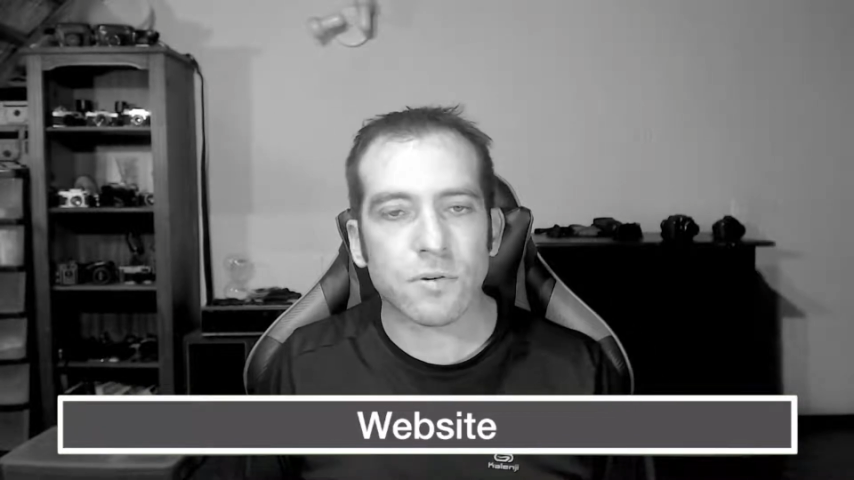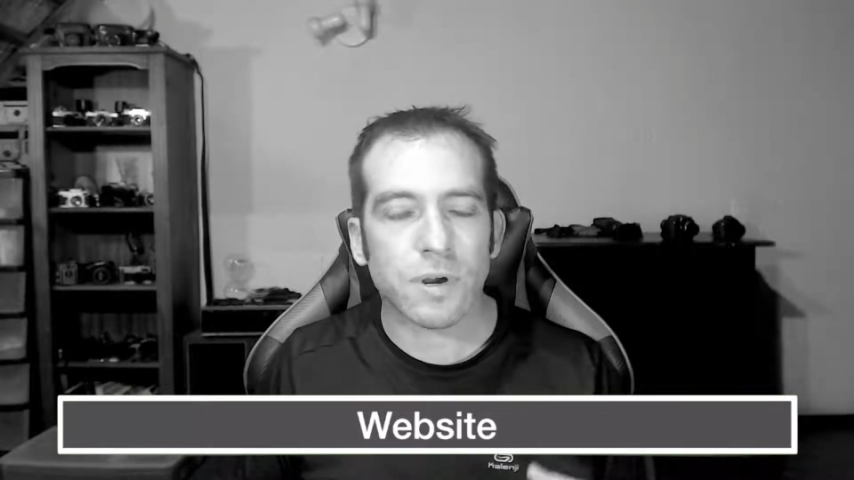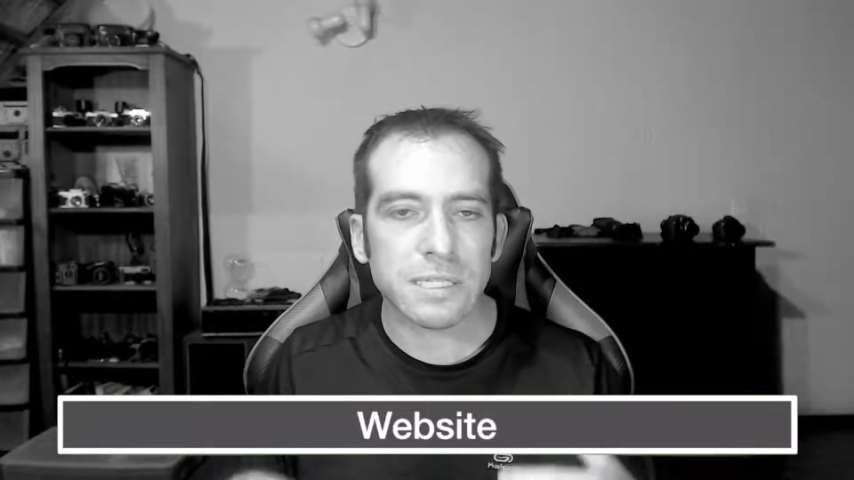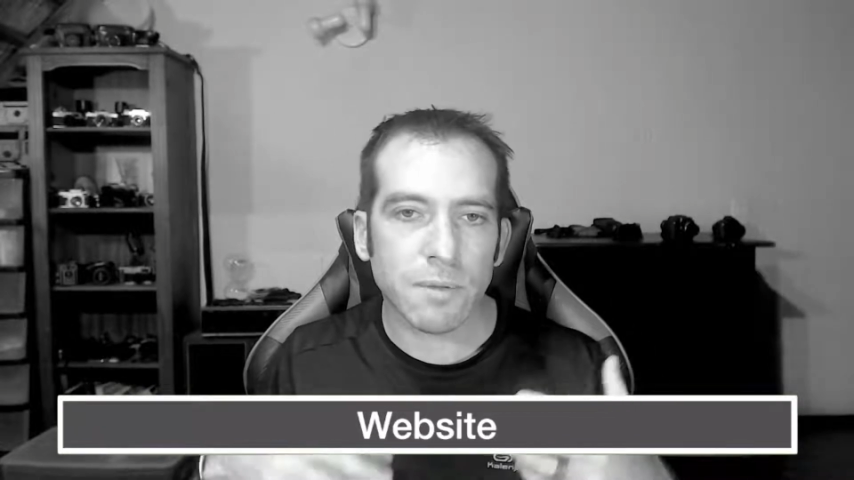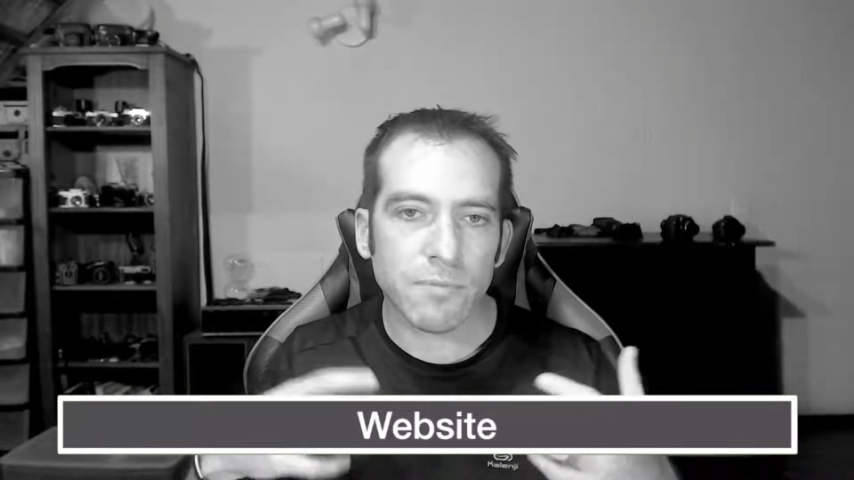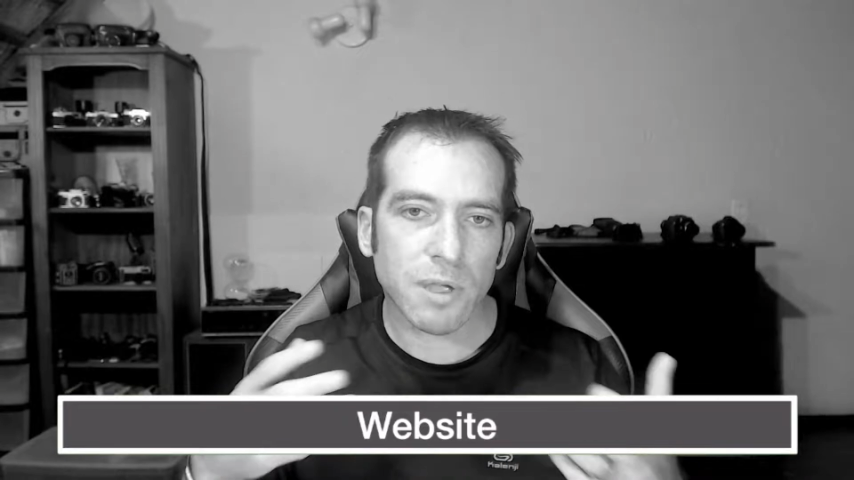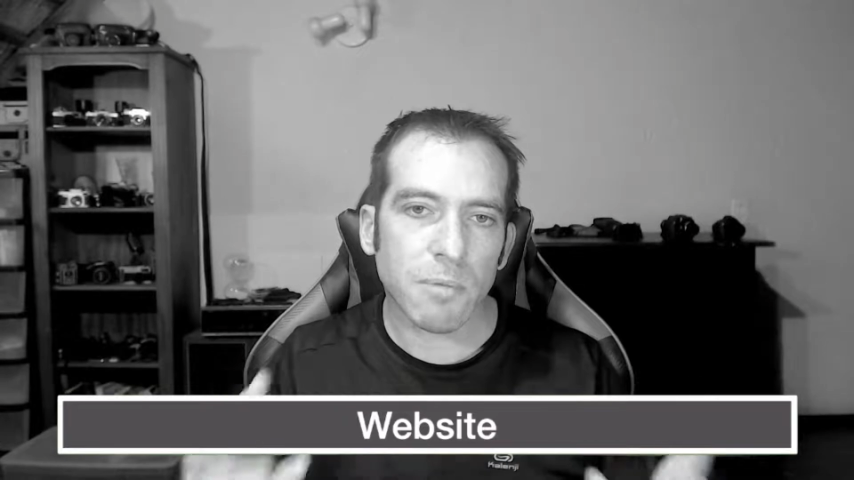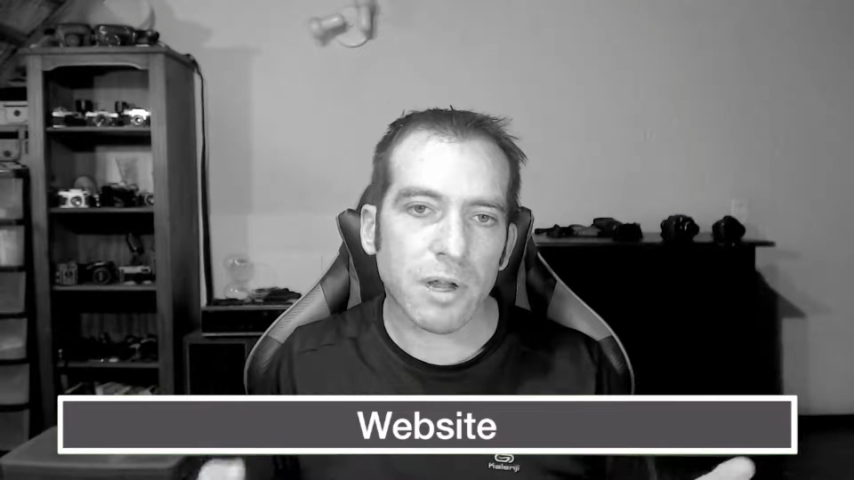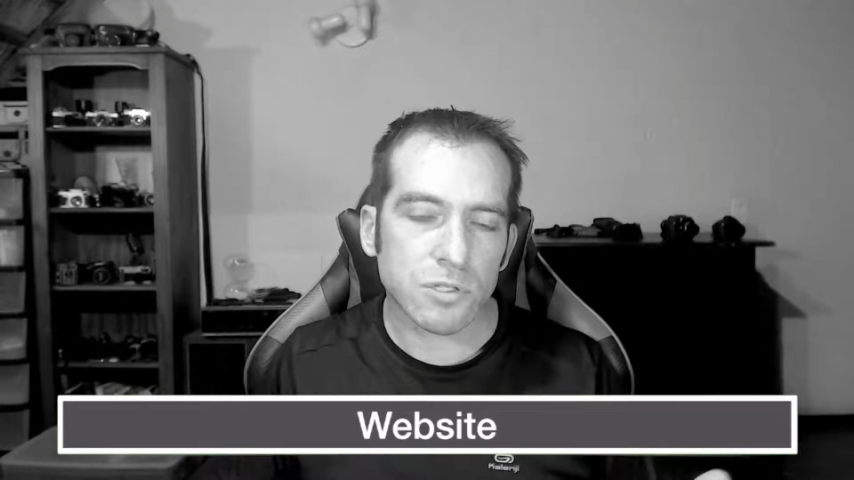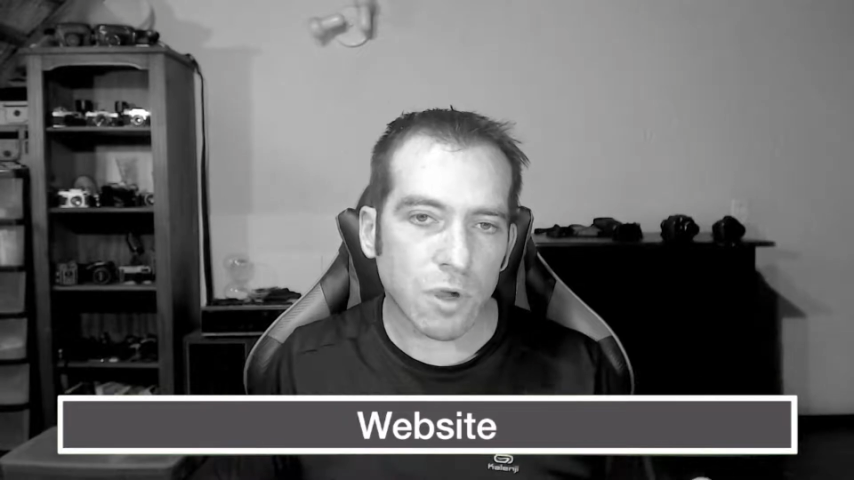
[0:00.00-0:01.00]
write something
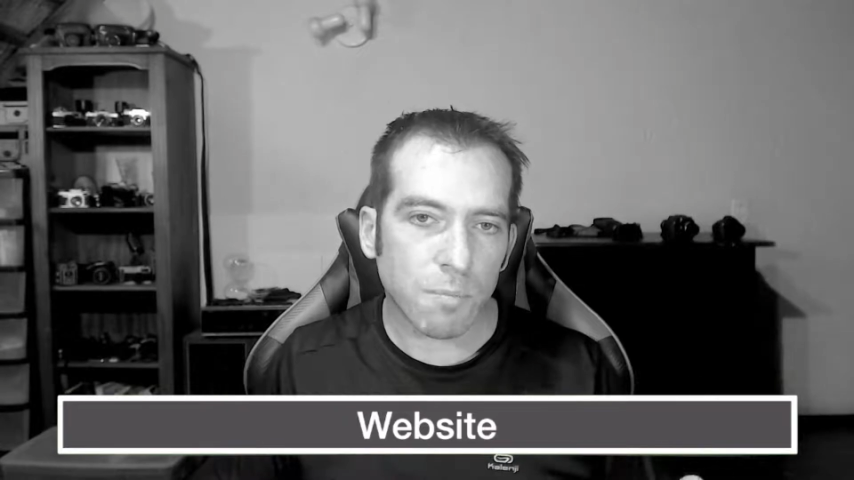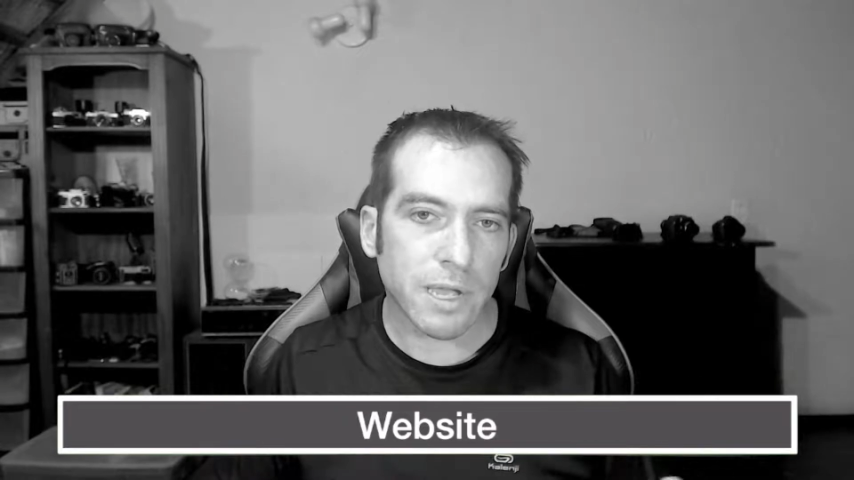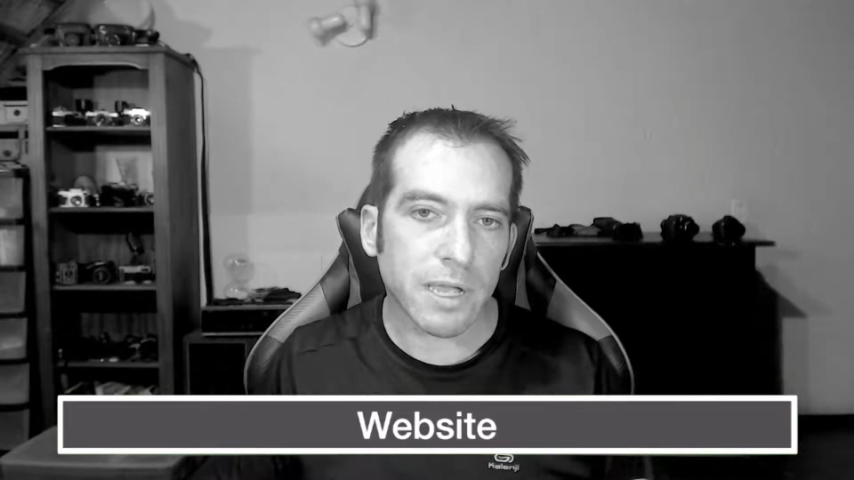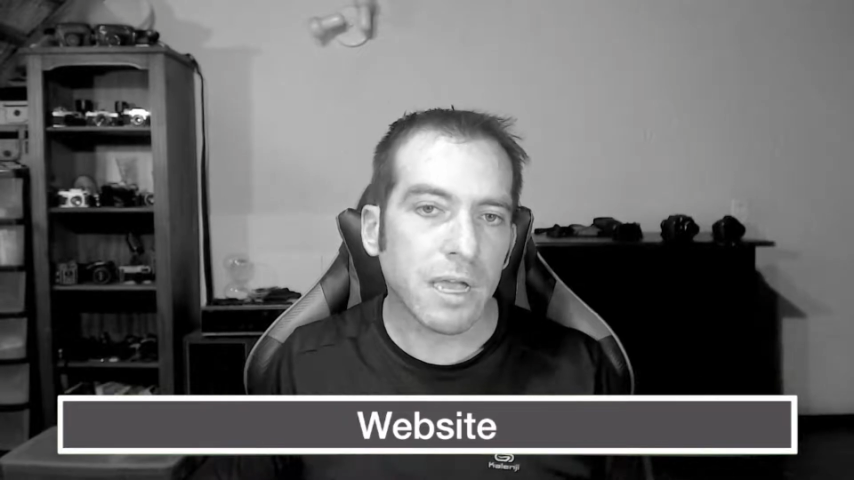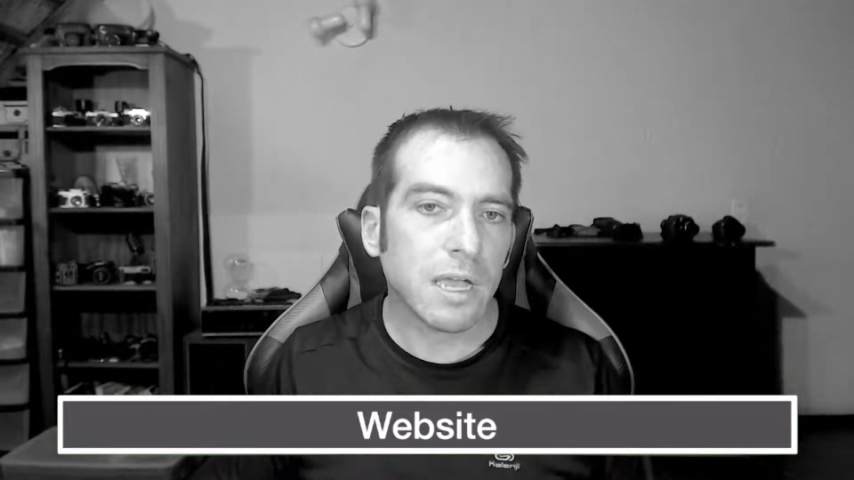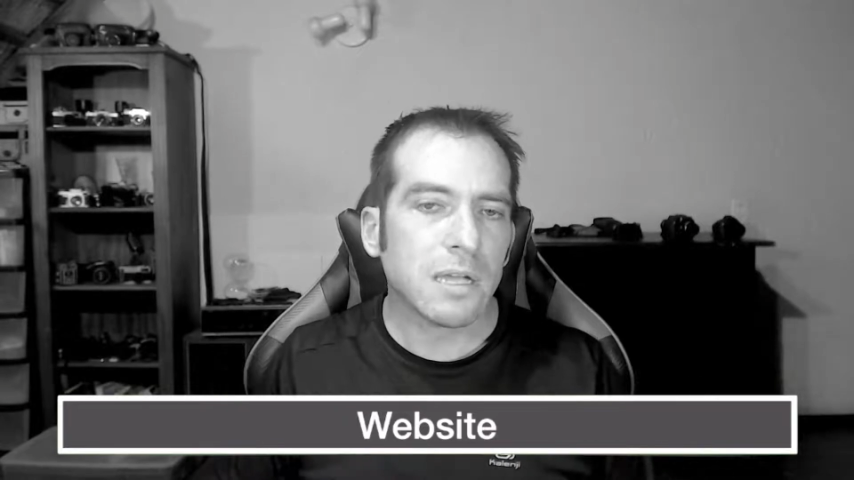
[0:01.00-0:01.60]
about a topic,